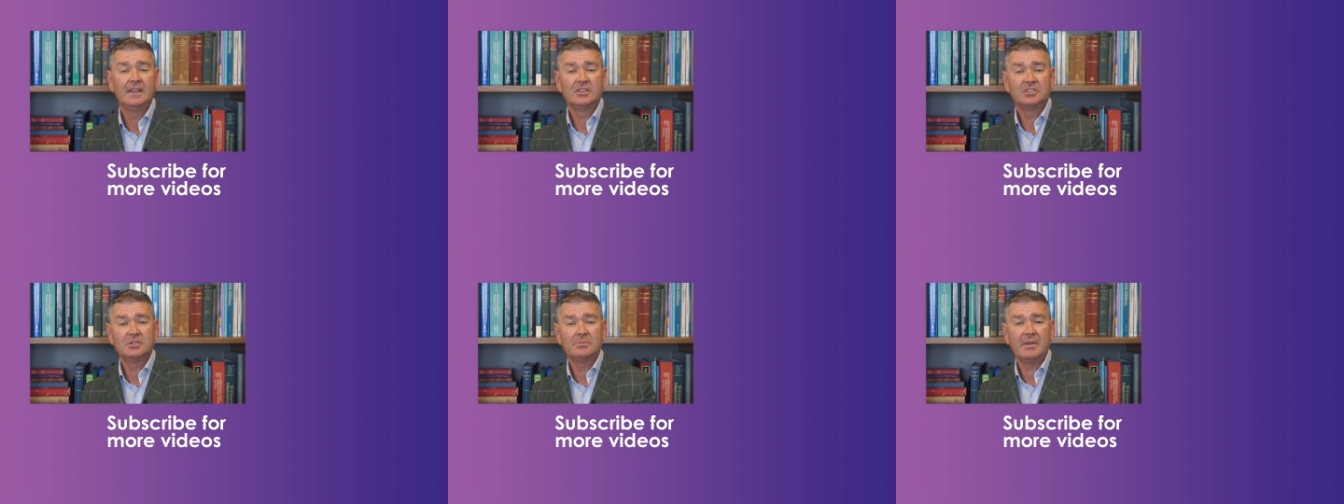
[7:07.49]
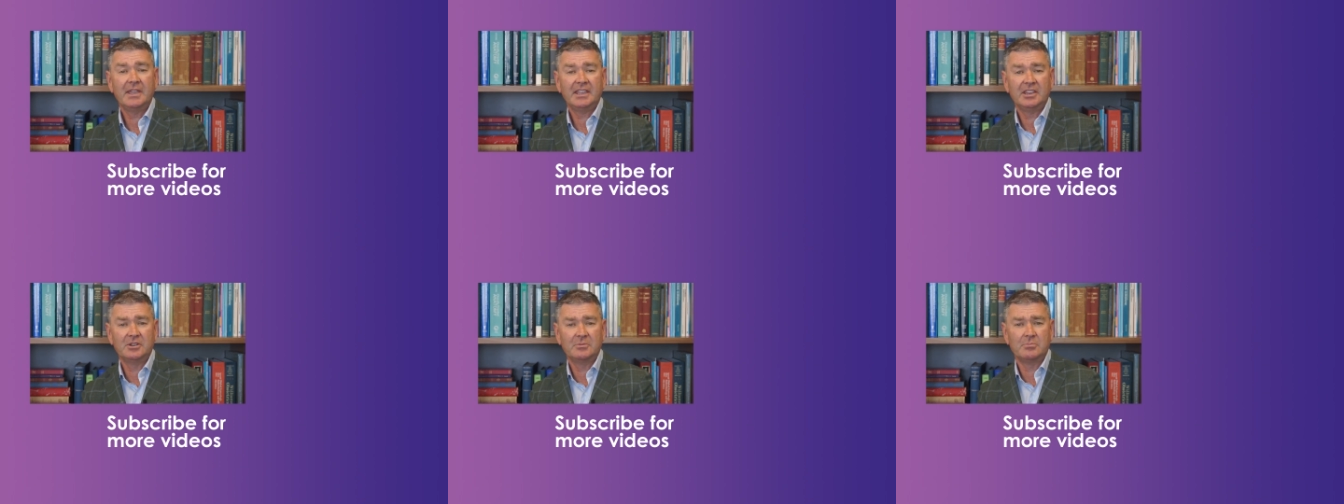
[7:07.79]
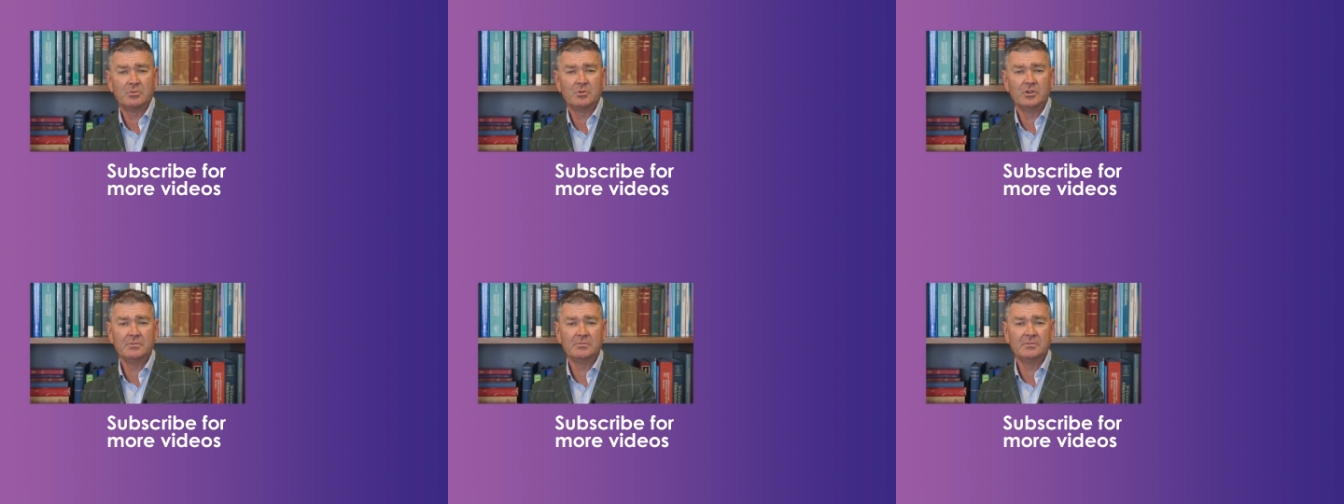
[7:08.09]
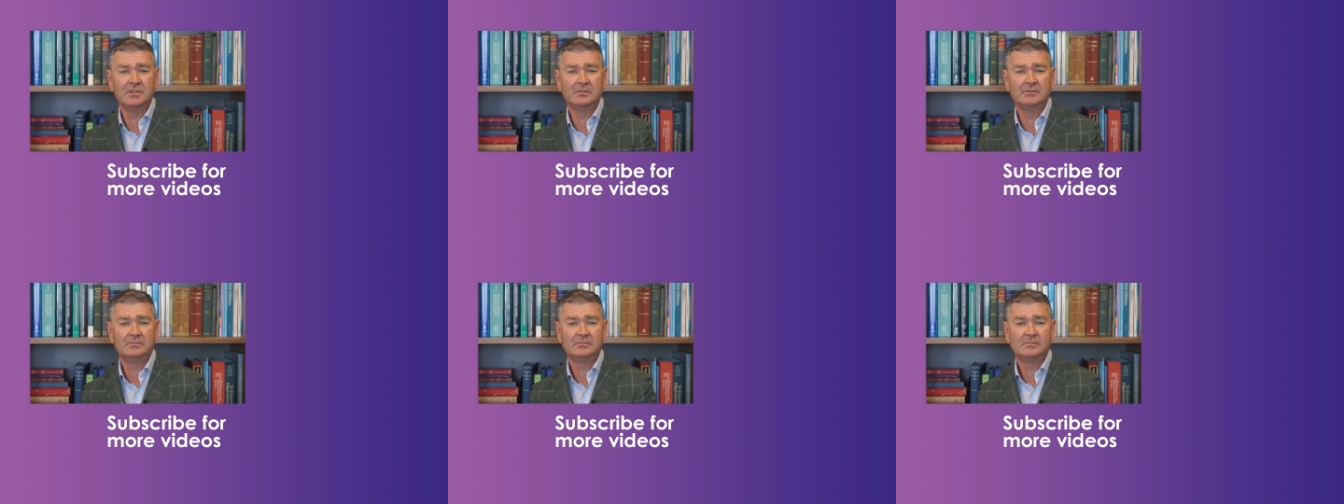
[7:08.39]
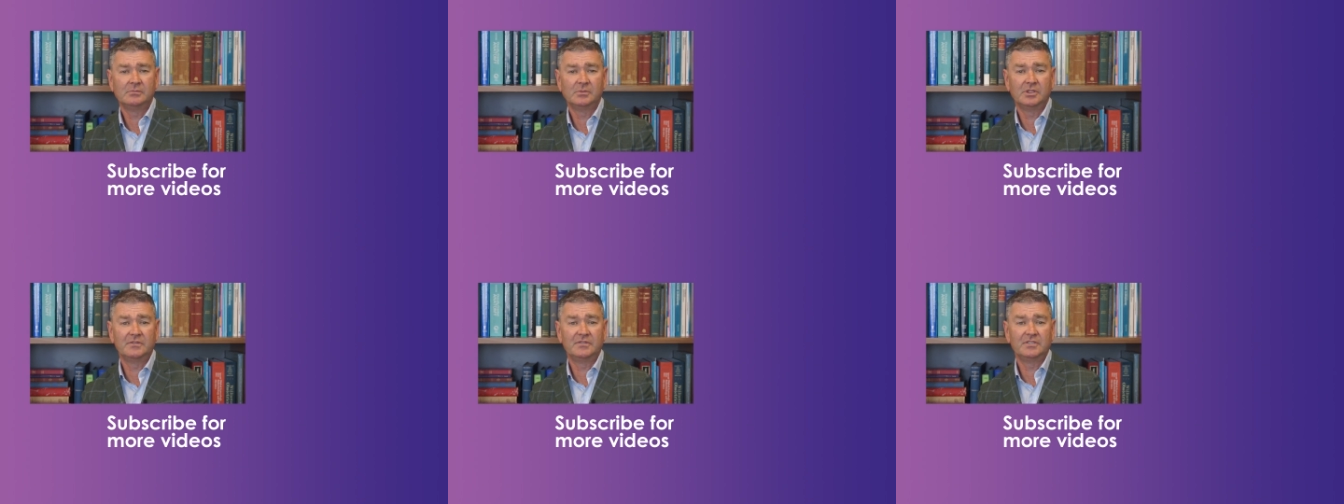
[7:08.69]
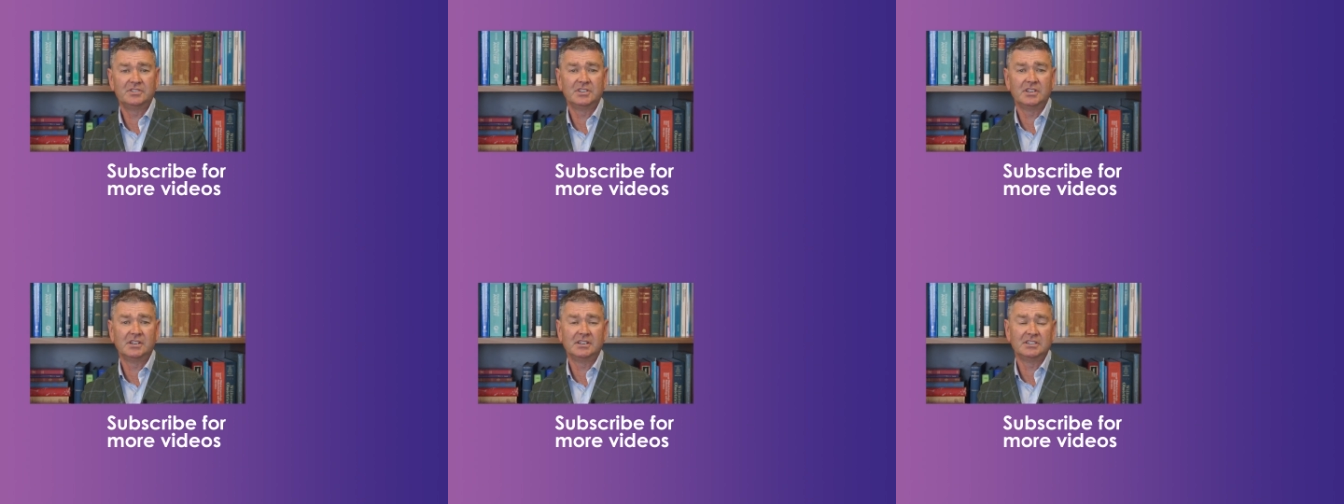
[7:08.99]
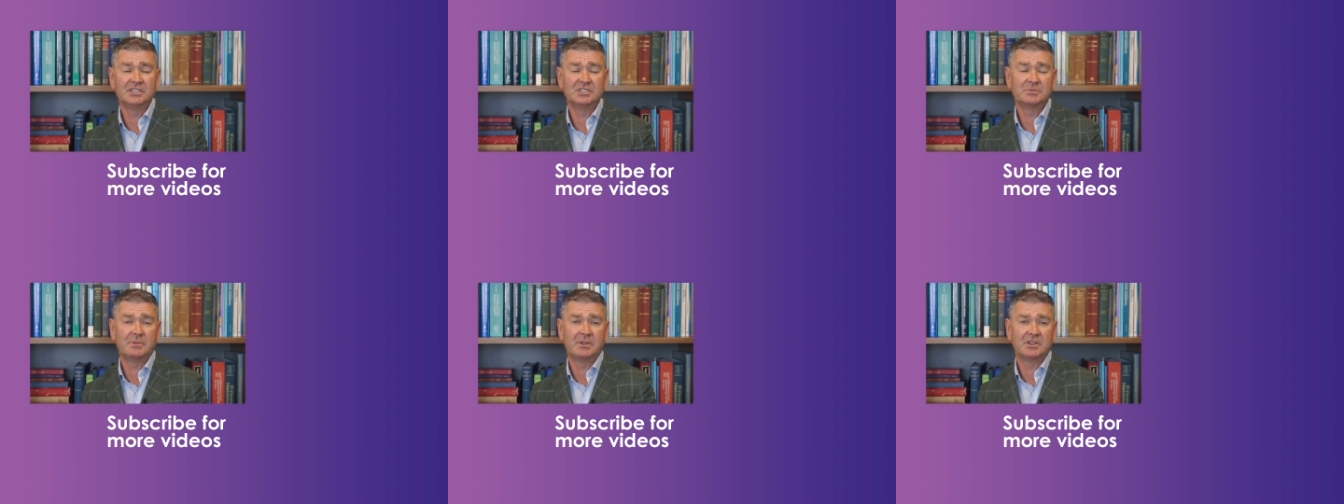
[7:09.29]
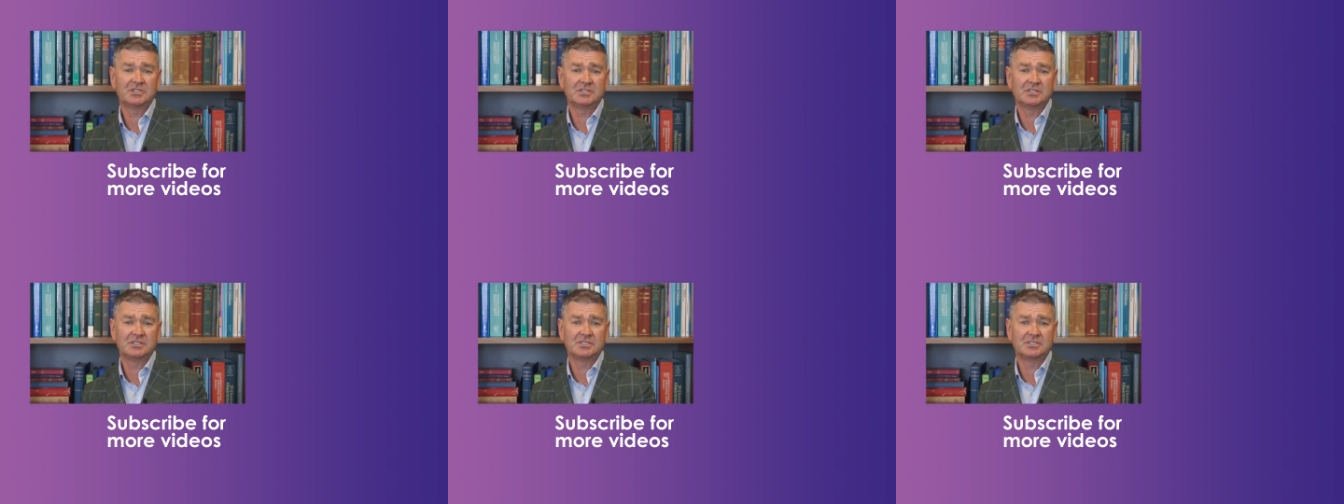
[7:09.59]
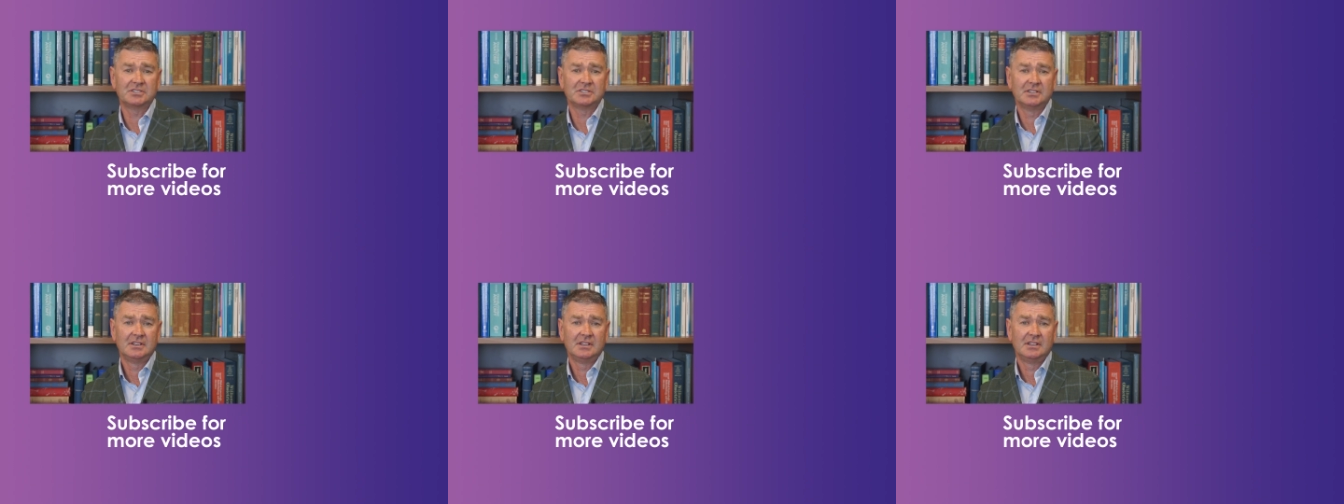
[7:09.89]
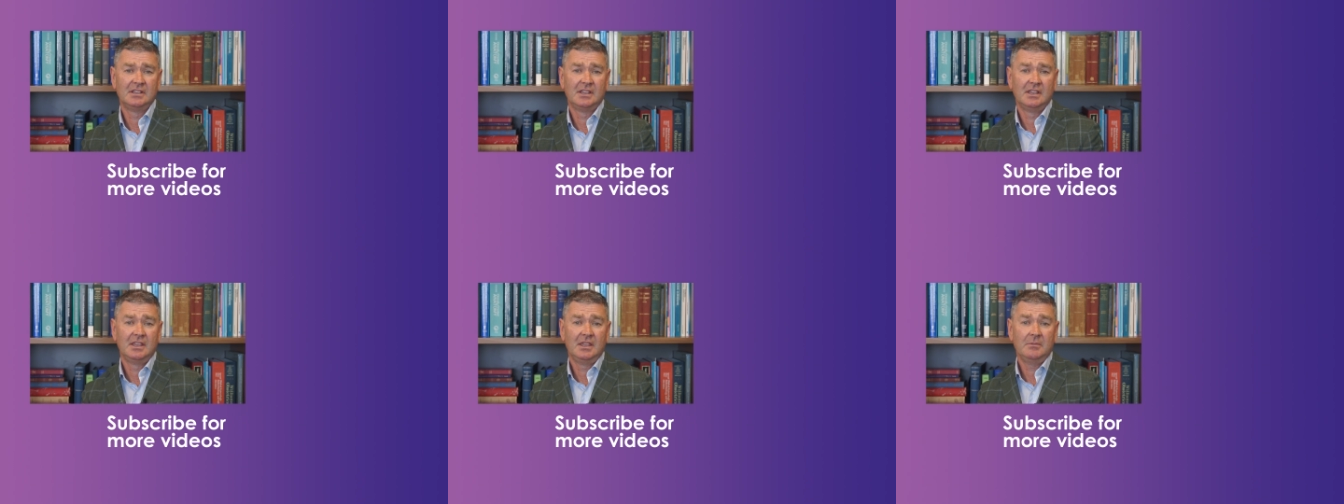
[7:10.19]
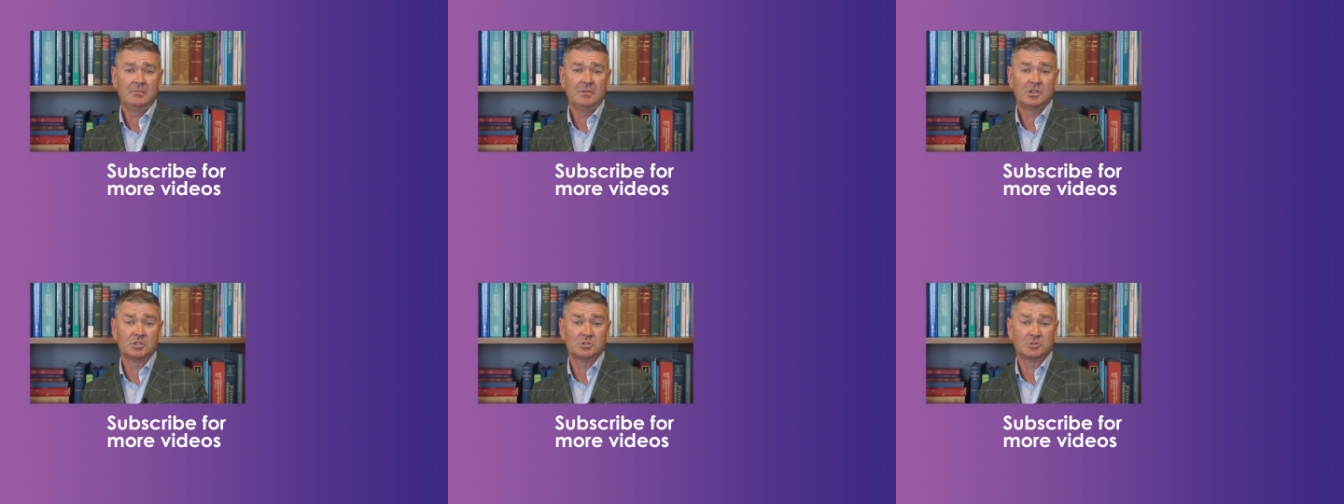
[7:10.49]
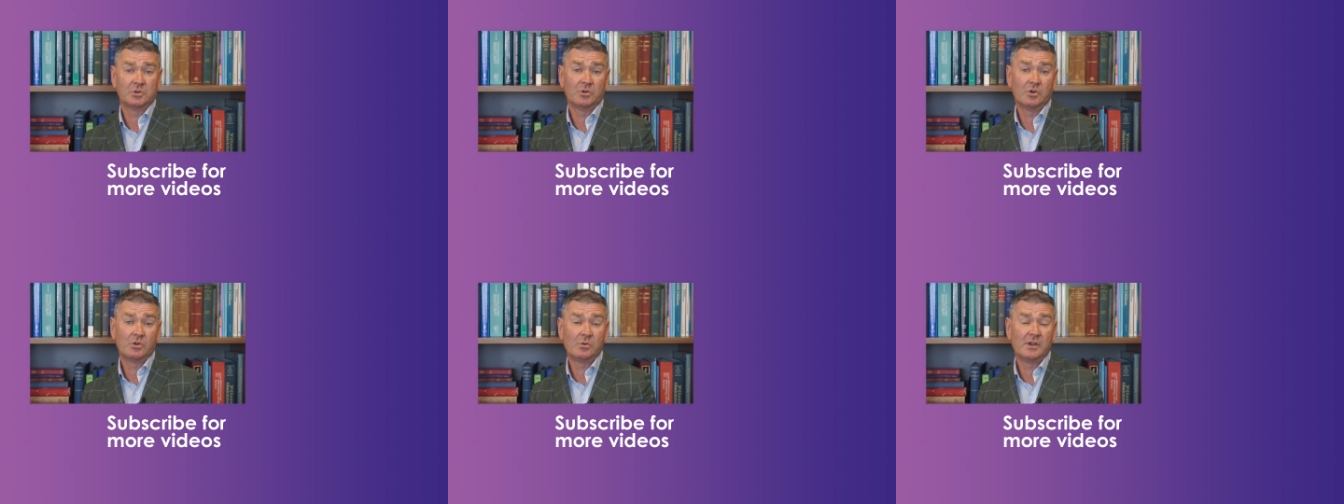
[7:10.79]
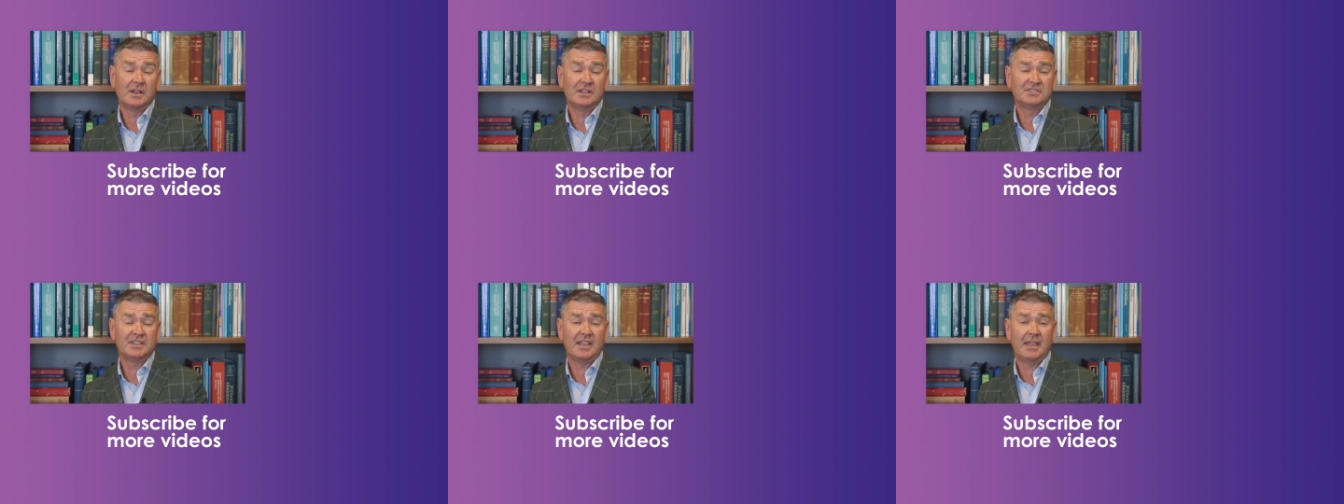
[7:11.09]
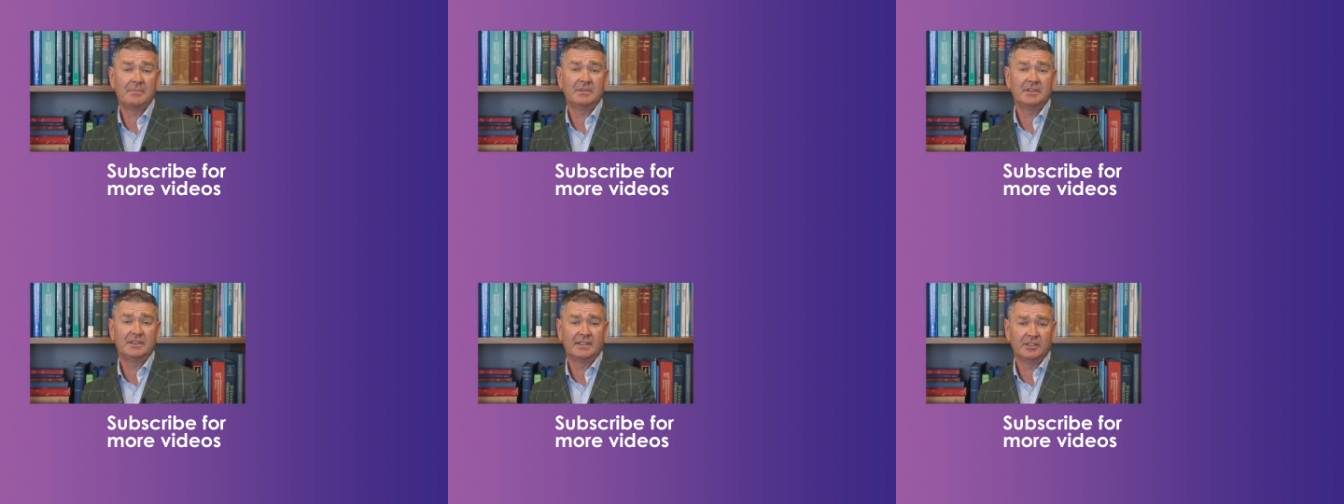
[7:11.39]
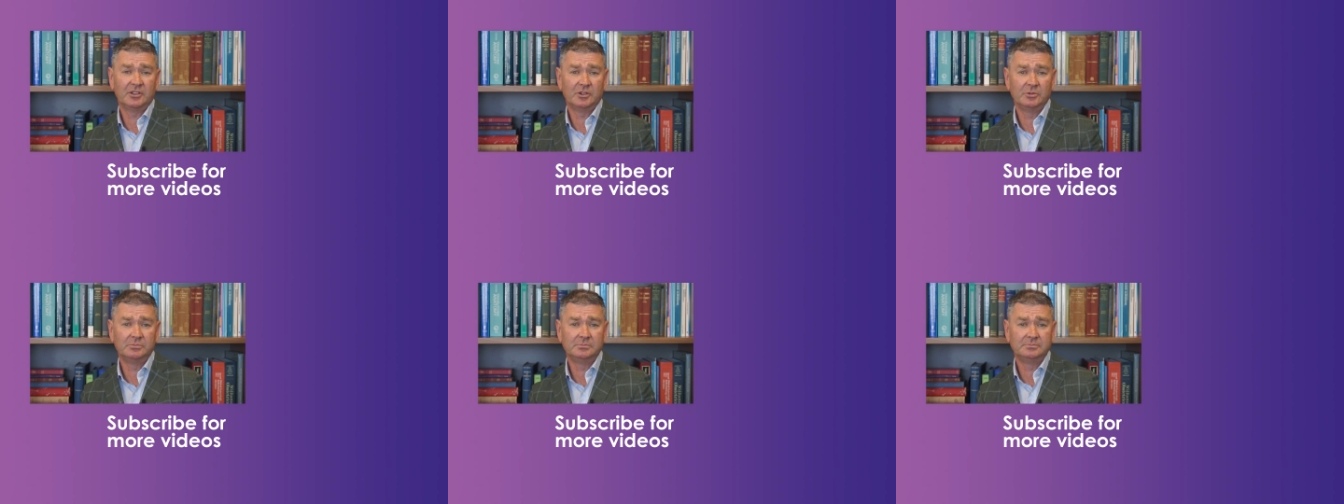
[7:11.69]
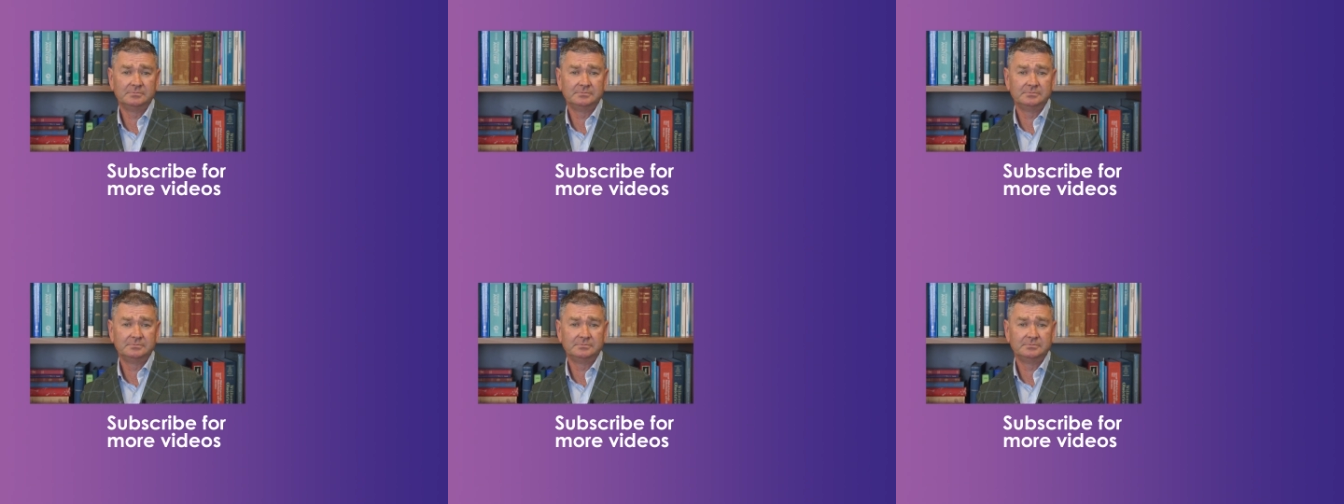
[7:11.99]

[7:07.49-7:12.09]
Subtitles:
to make an appointment with a fertility specialist, because we're always happy to help.